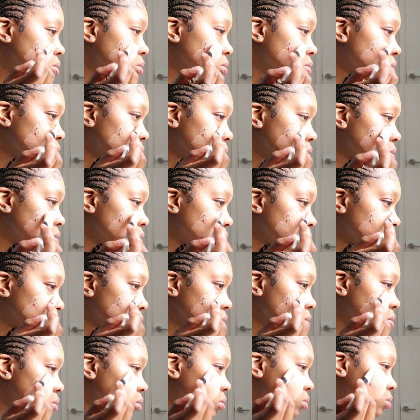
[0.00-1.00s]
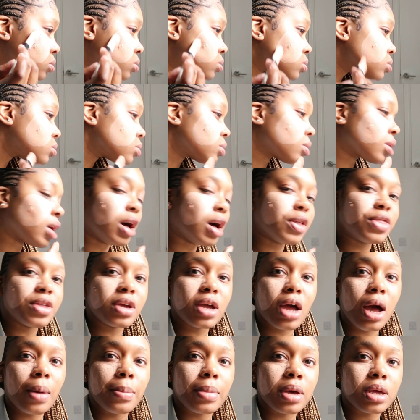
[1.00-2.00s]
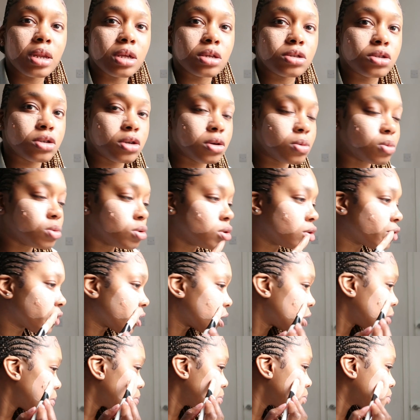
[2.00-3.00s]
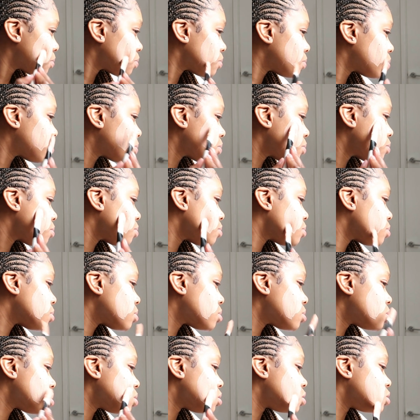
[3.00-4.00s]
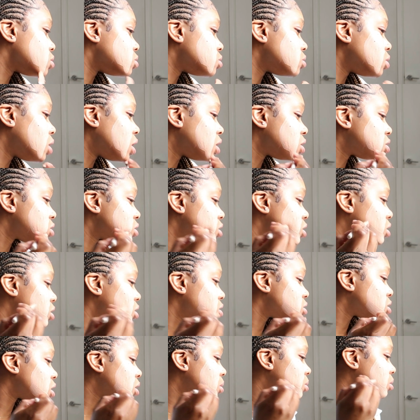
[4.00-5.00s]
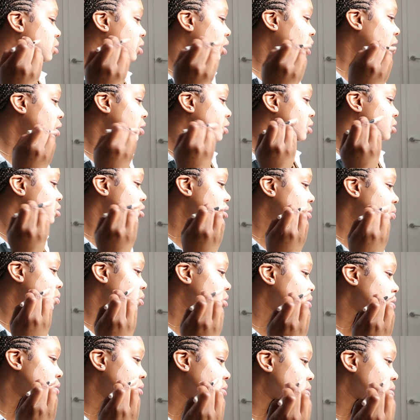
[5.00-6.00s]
doing I think I made it too watery. It's not as thick as I would like it to be.